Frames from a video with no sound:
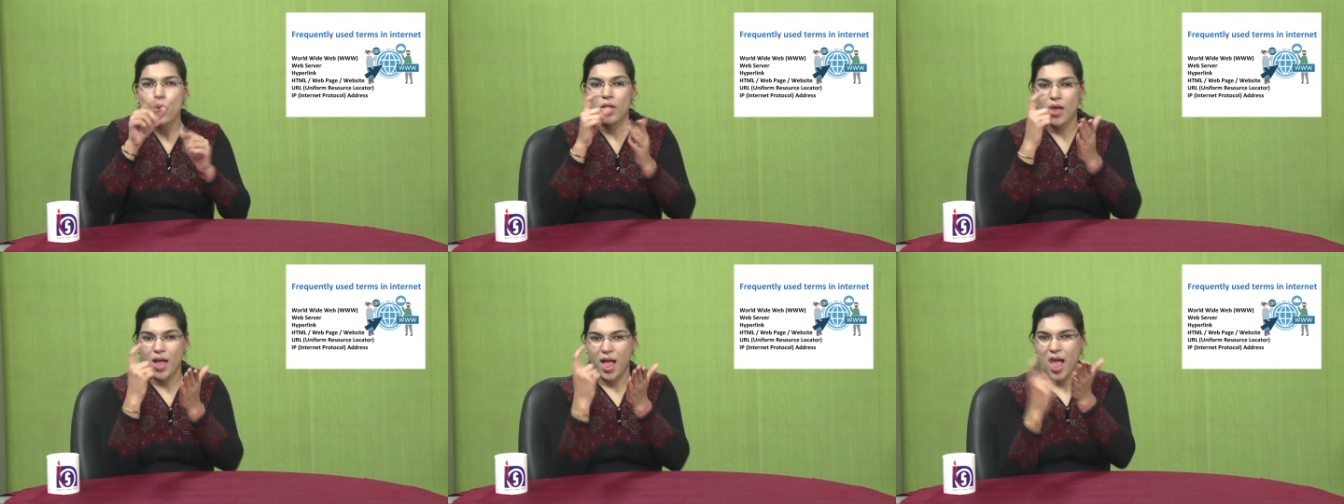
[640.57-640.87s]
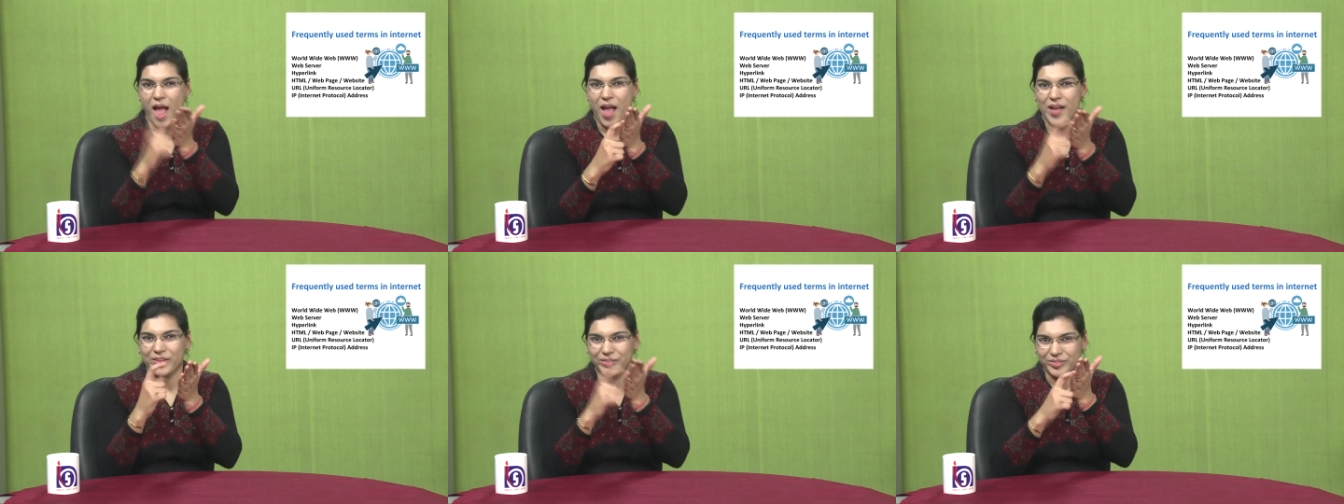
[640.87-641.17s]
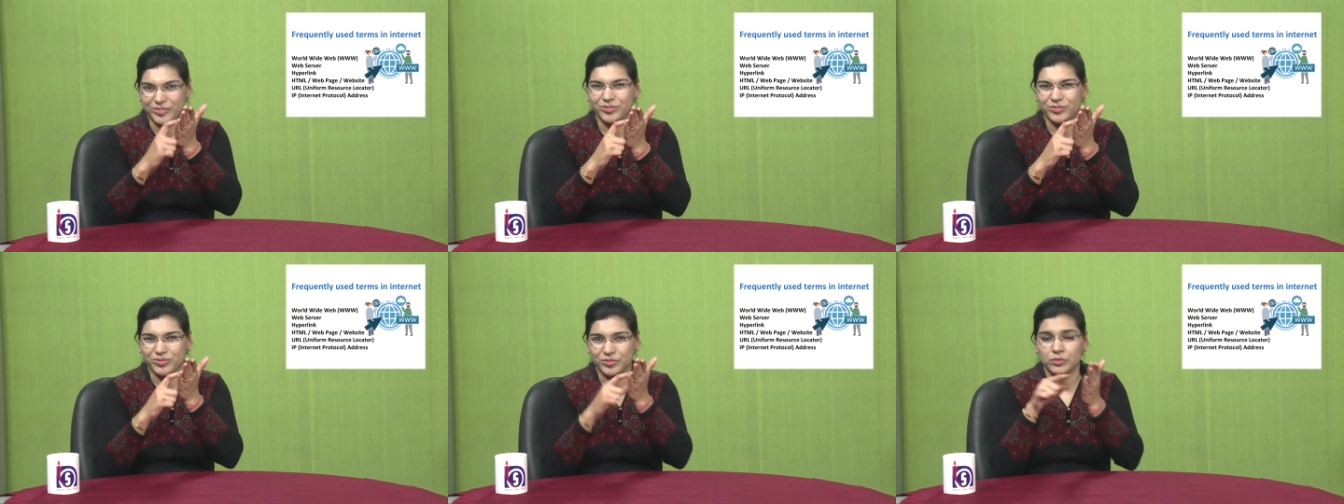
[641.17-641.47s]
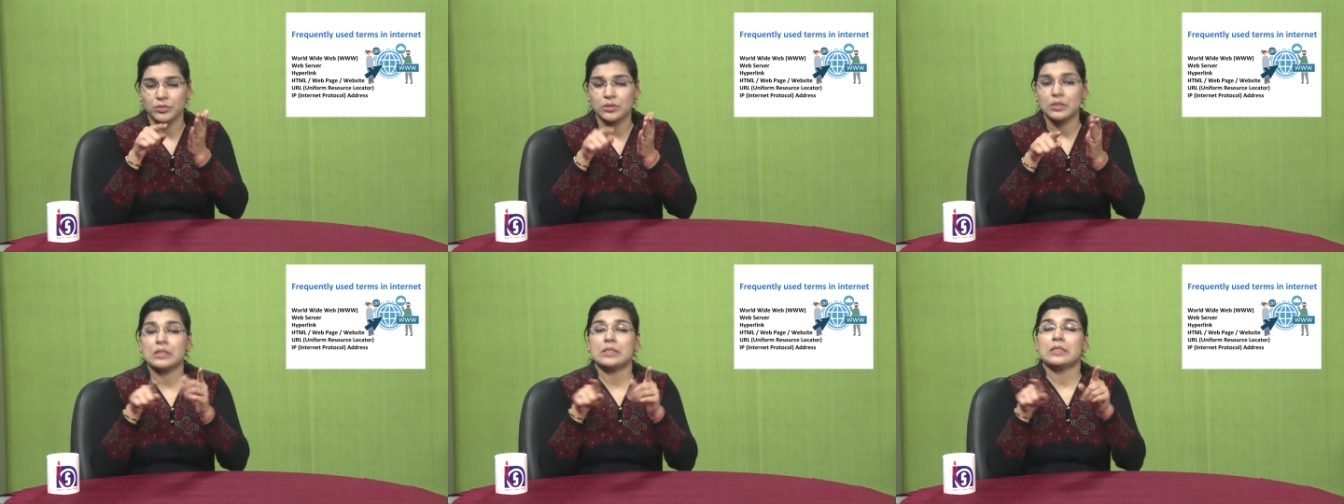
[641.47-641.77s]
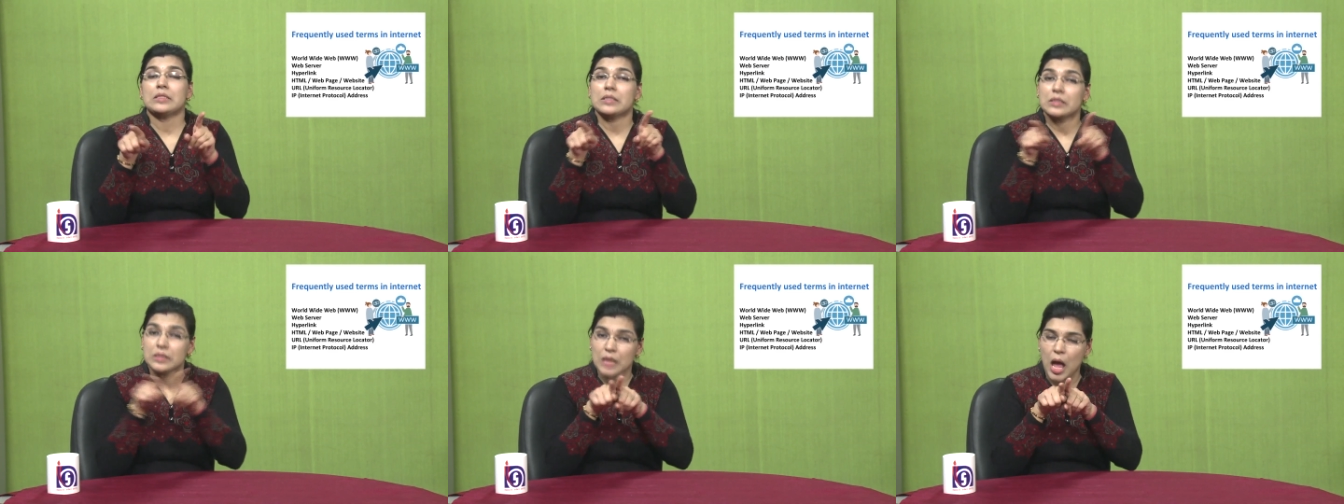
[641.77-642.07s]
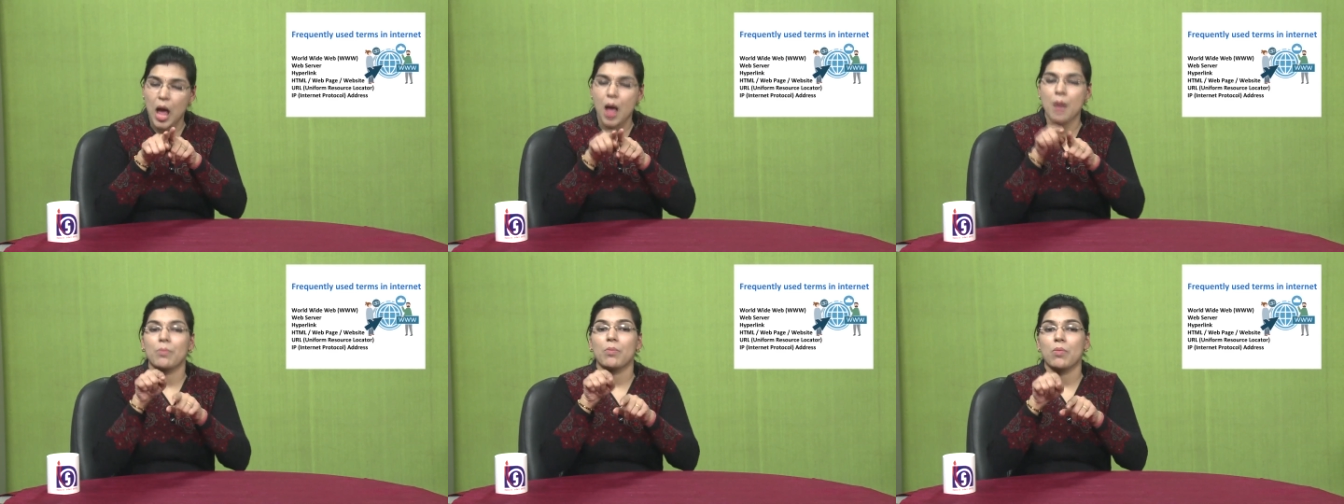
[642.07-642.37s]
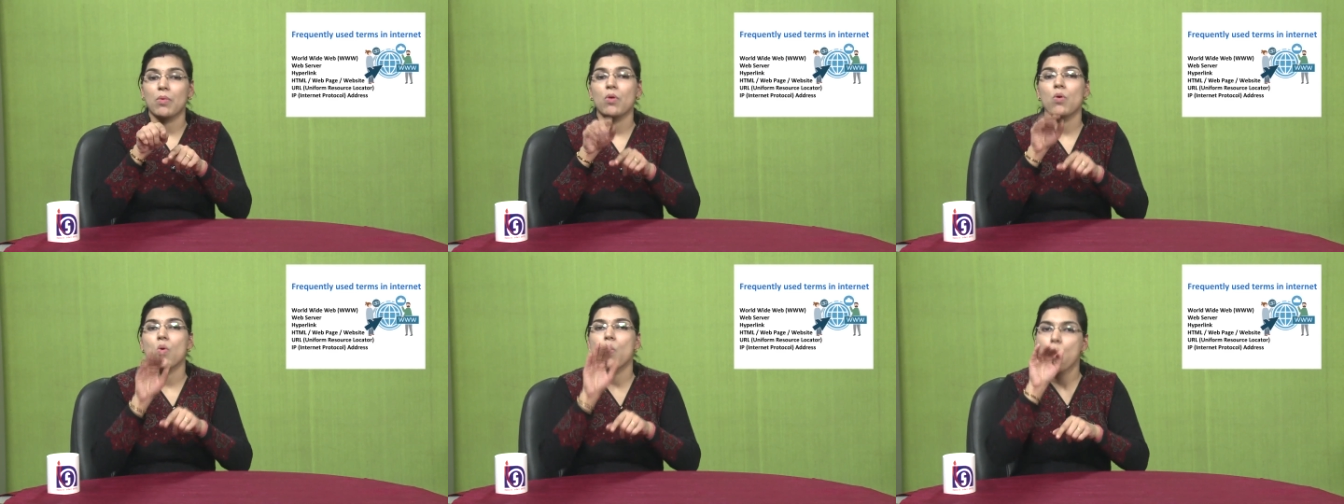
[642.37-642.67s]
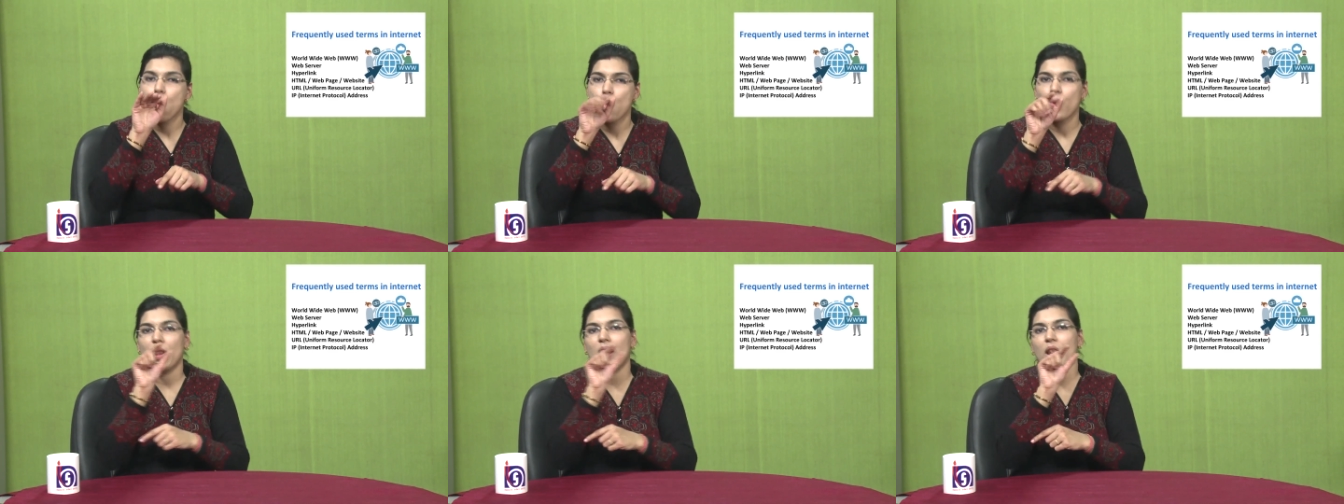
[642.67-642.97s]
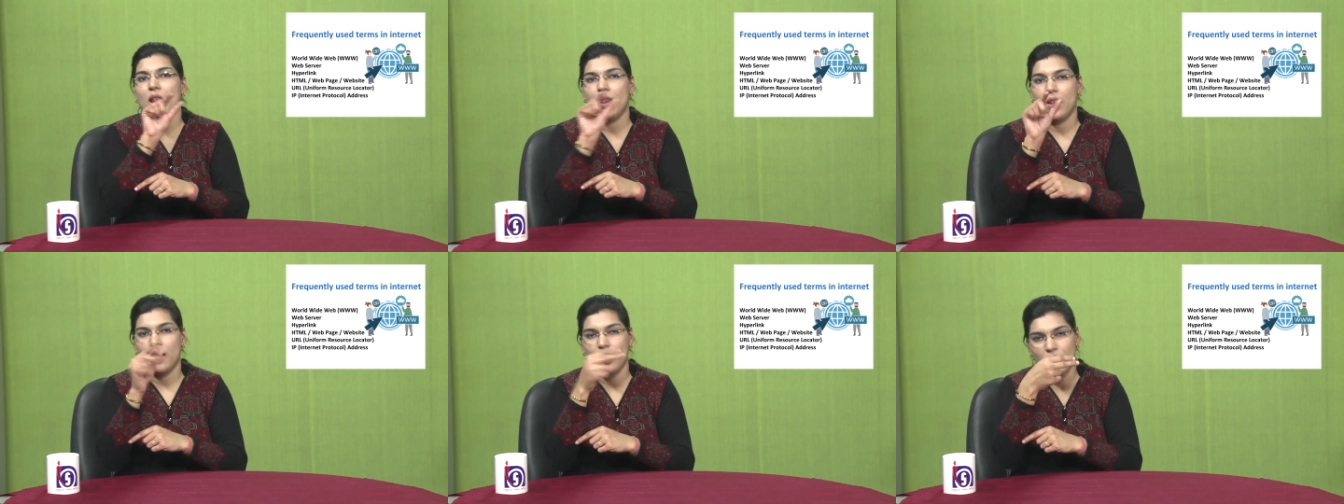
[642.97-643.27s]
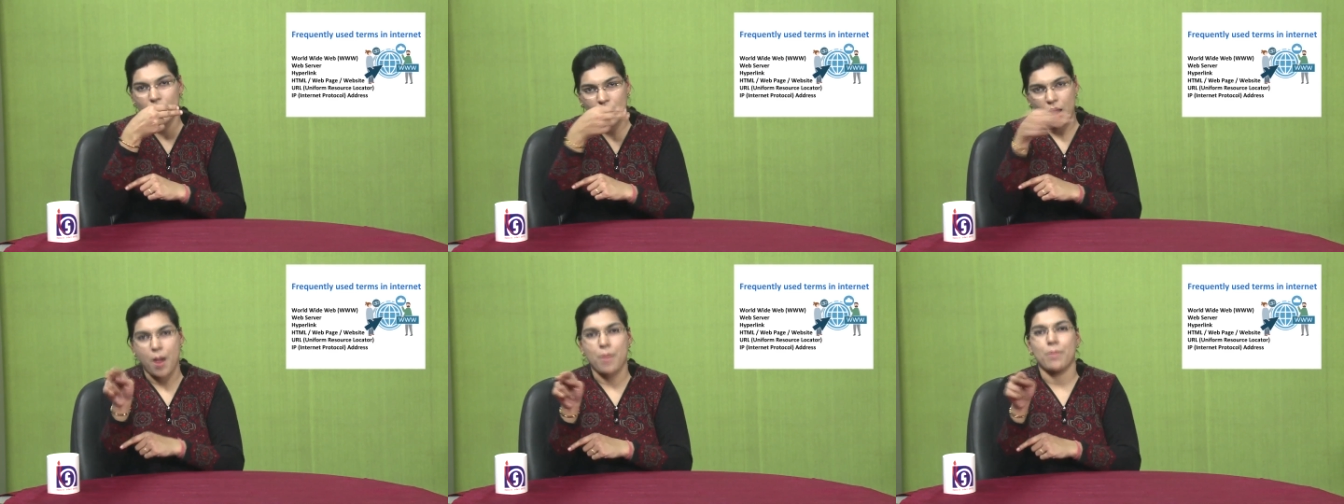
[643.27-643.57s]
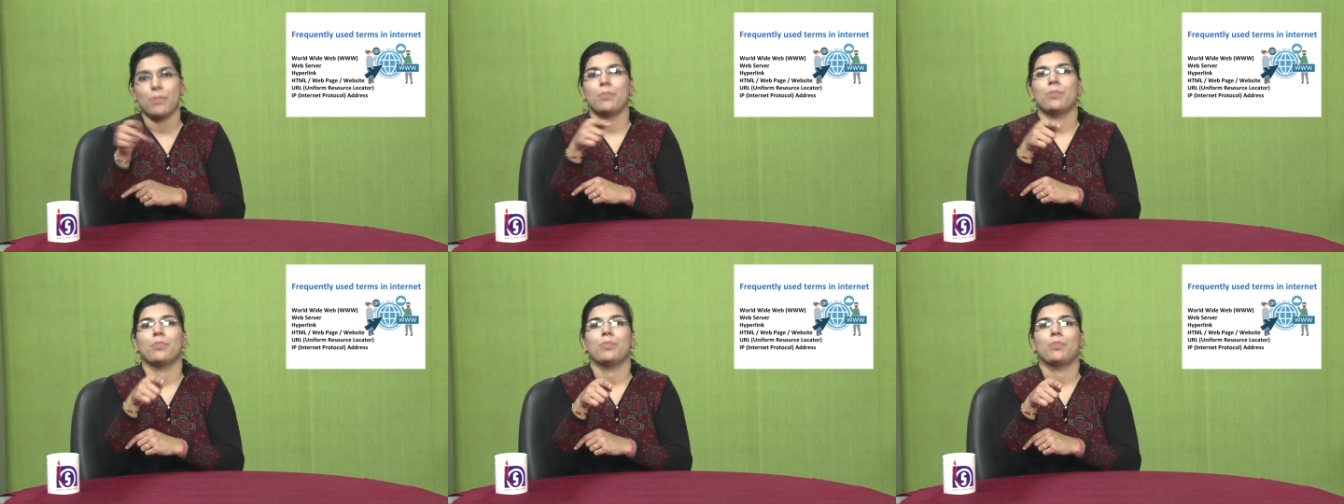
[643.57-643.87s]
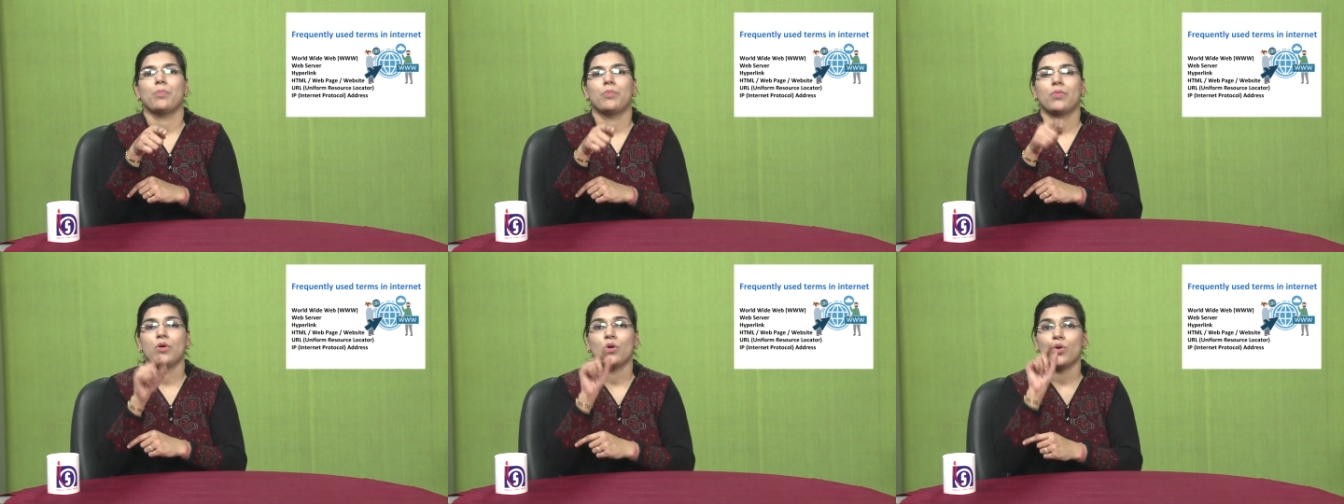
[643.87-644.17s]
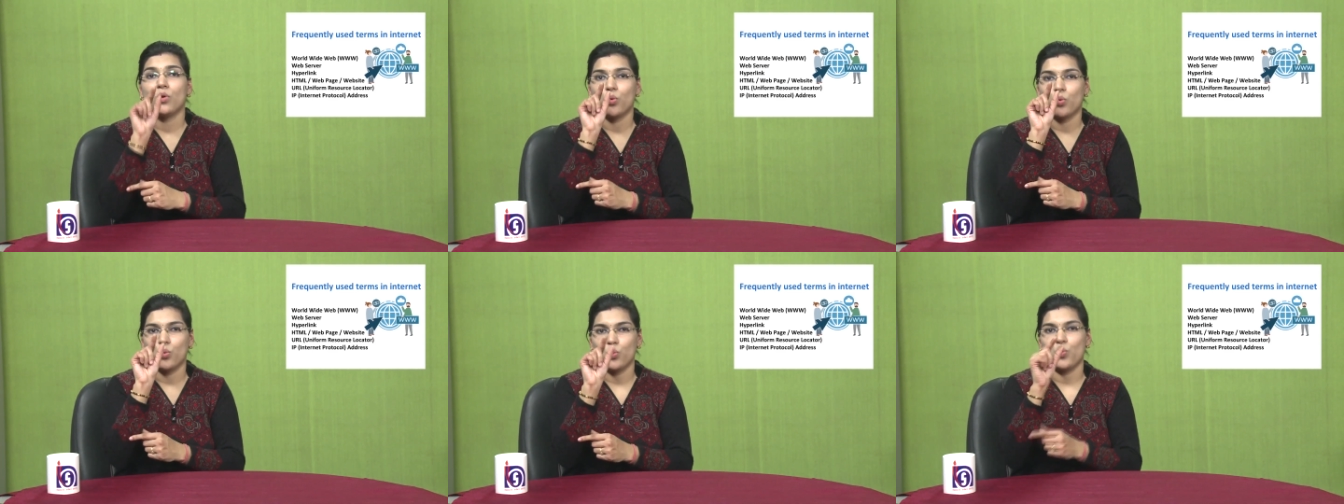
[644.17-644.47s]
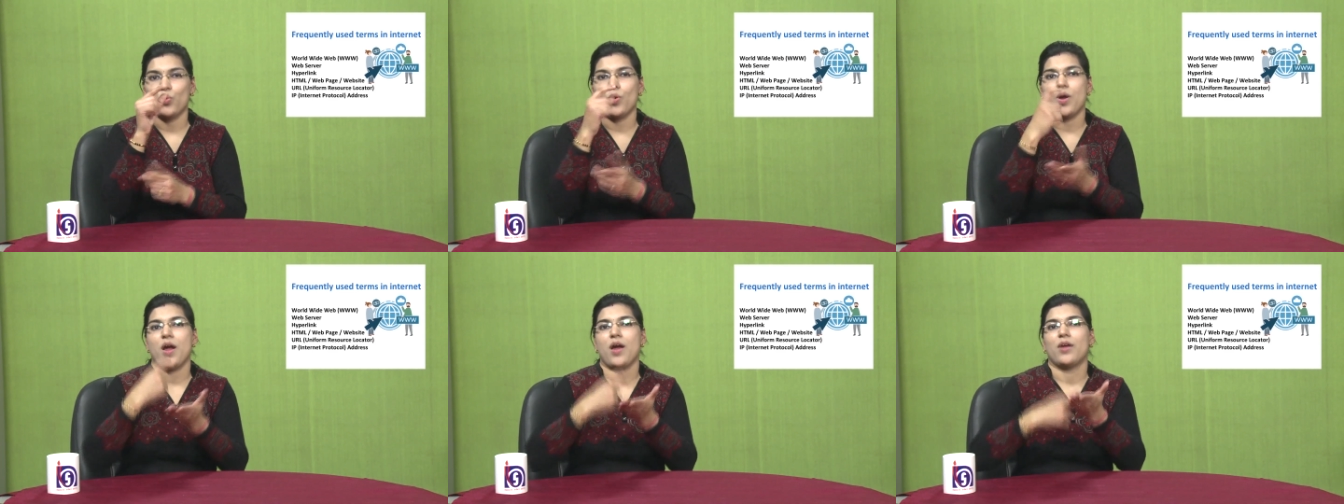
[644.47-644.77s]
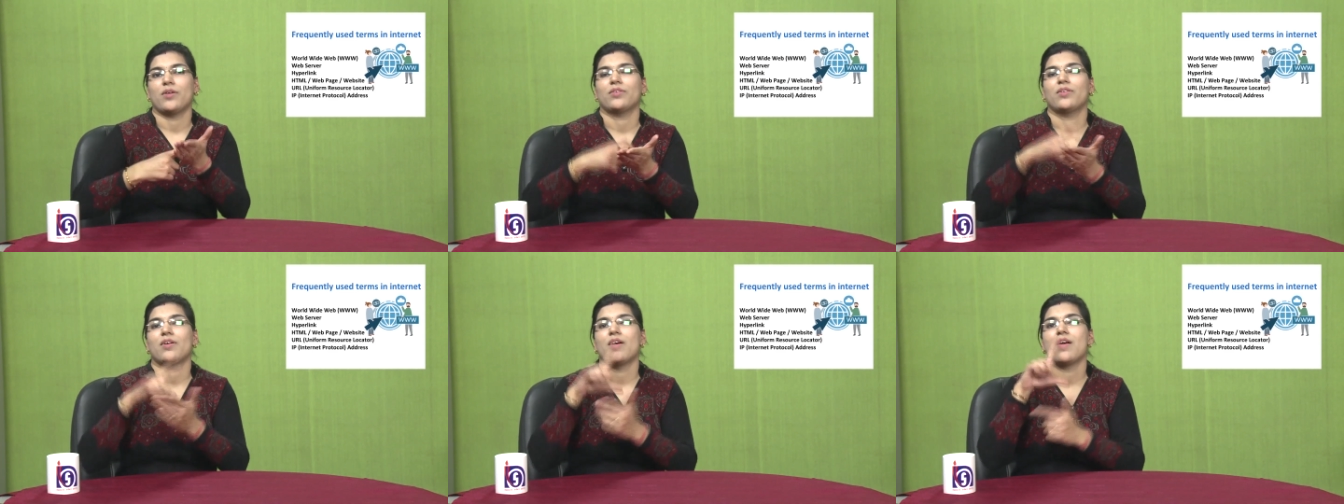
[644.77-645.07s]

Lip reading: this whole link, this whole address is known as URL.